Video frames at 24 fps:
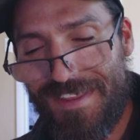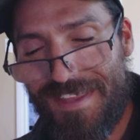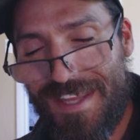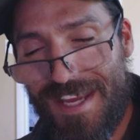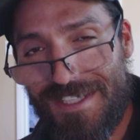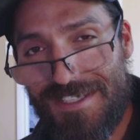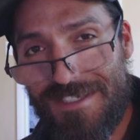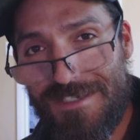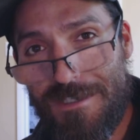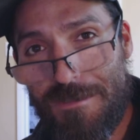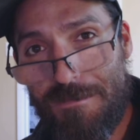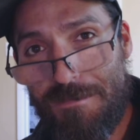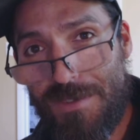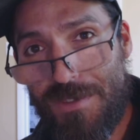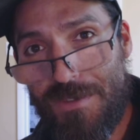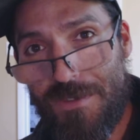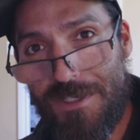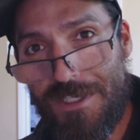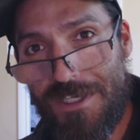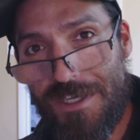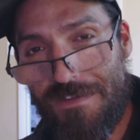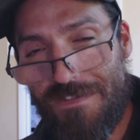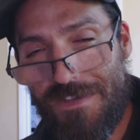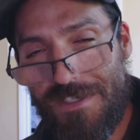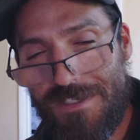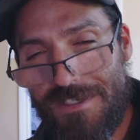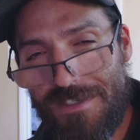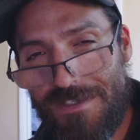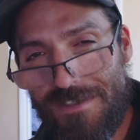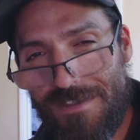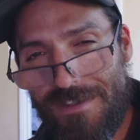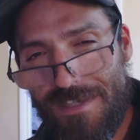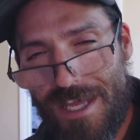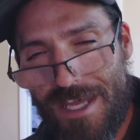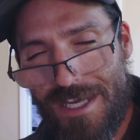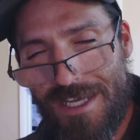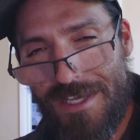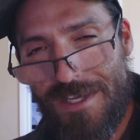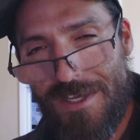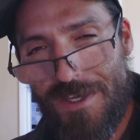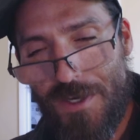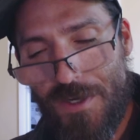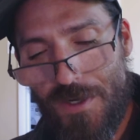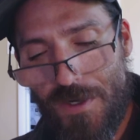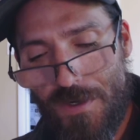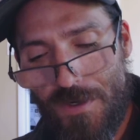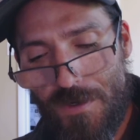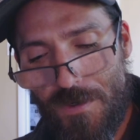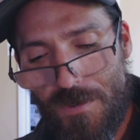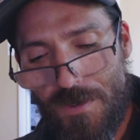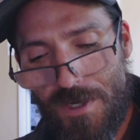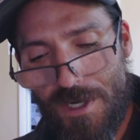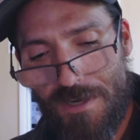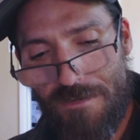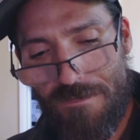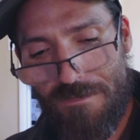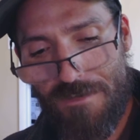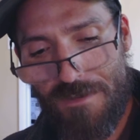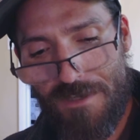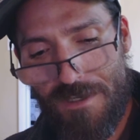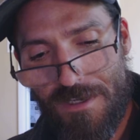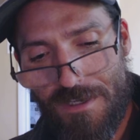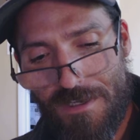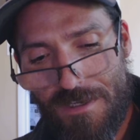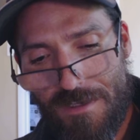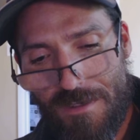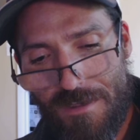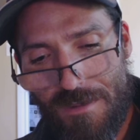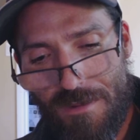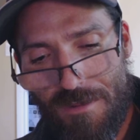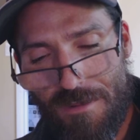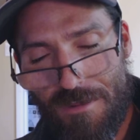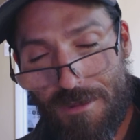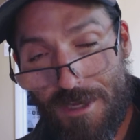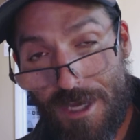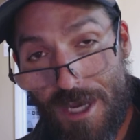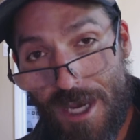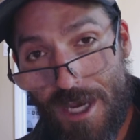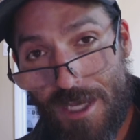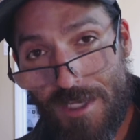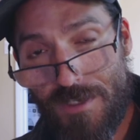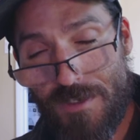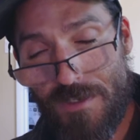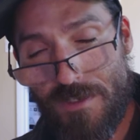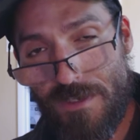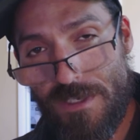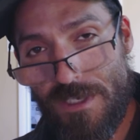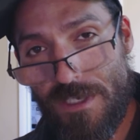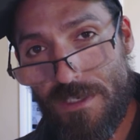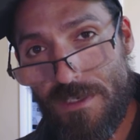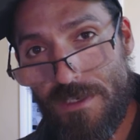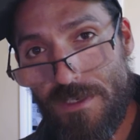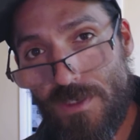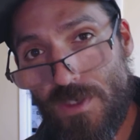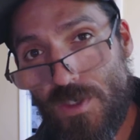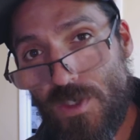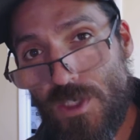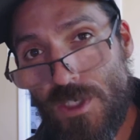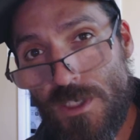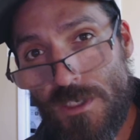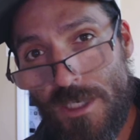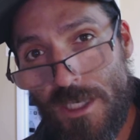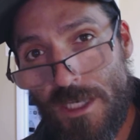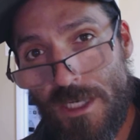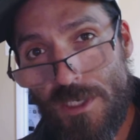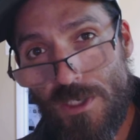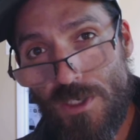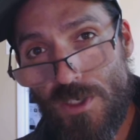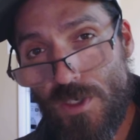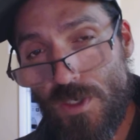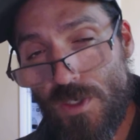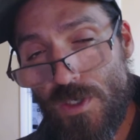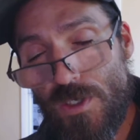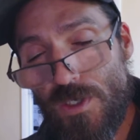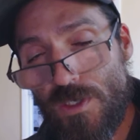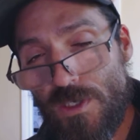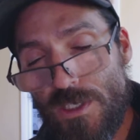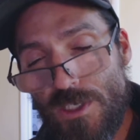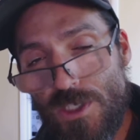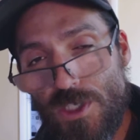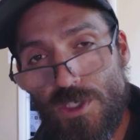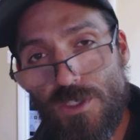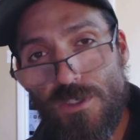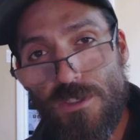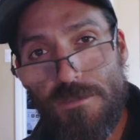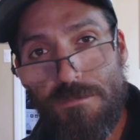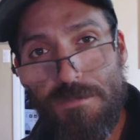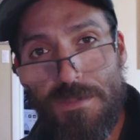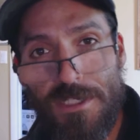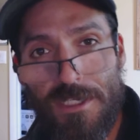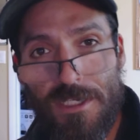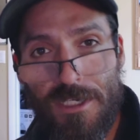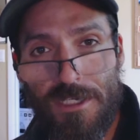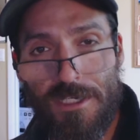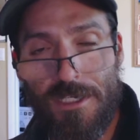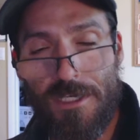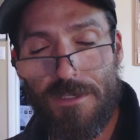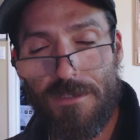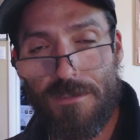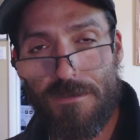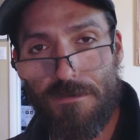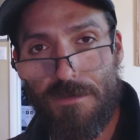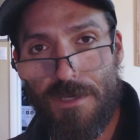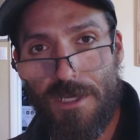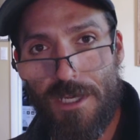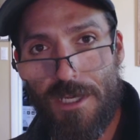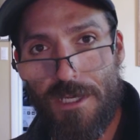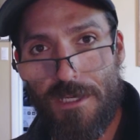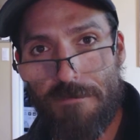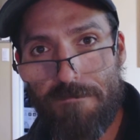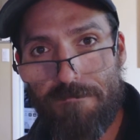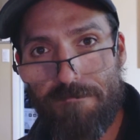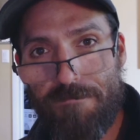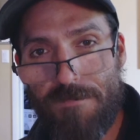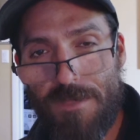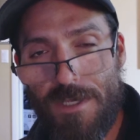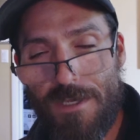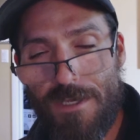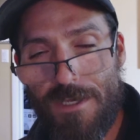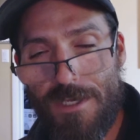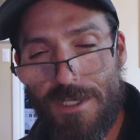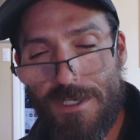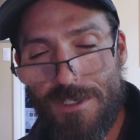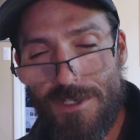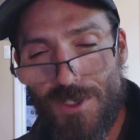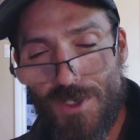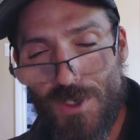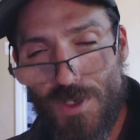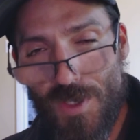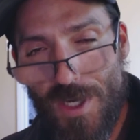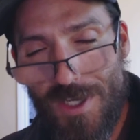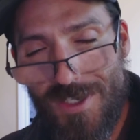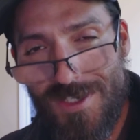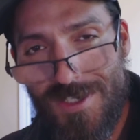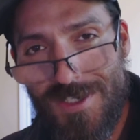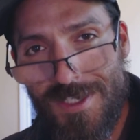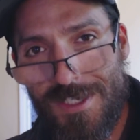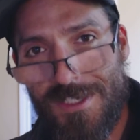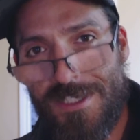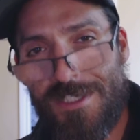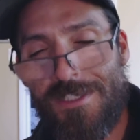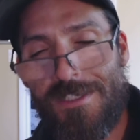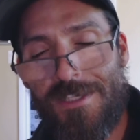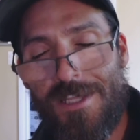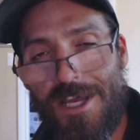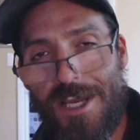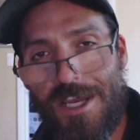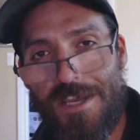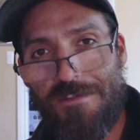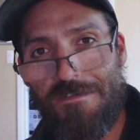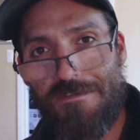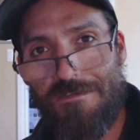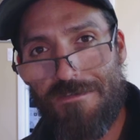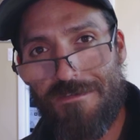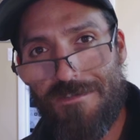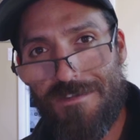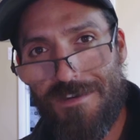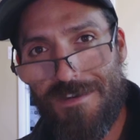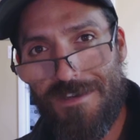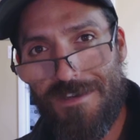that's the beauty of it, letting go of the thought or the illusion that it could or it should be any other way, trusting in life